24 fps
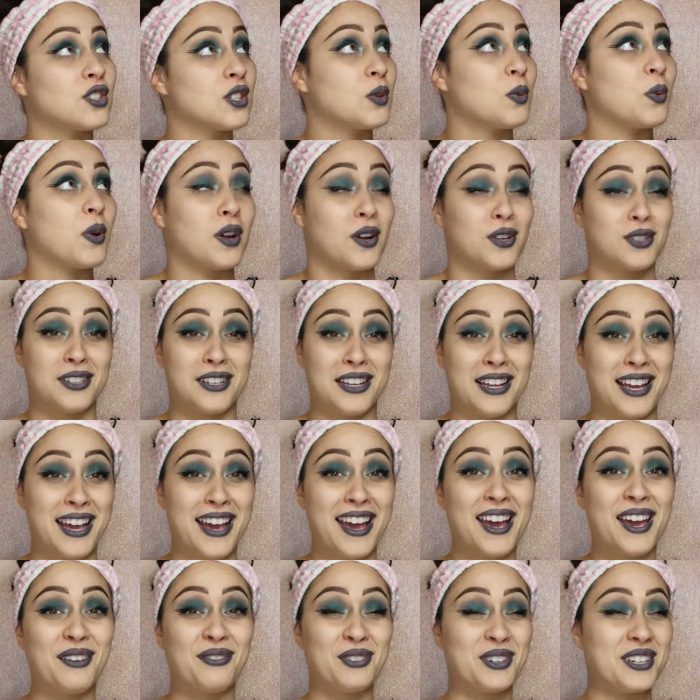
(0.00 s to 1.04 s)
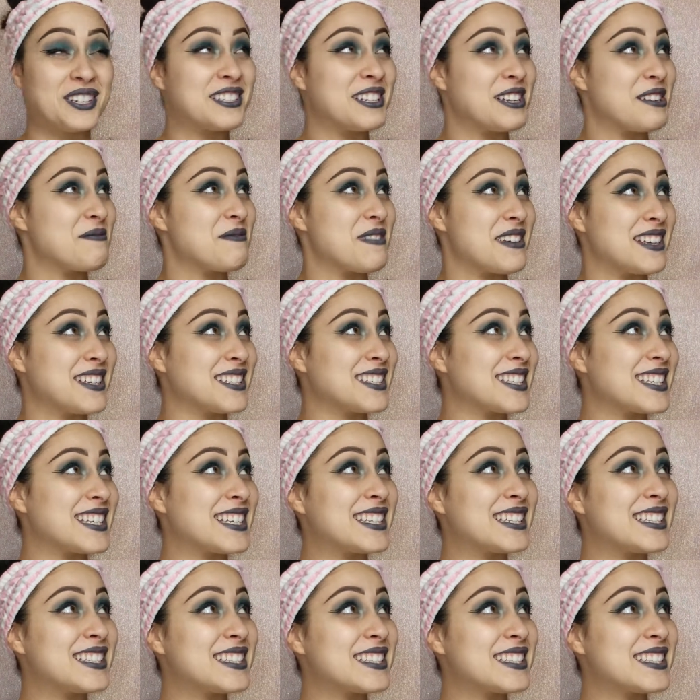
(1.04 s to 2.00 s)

wear on an everyday basis.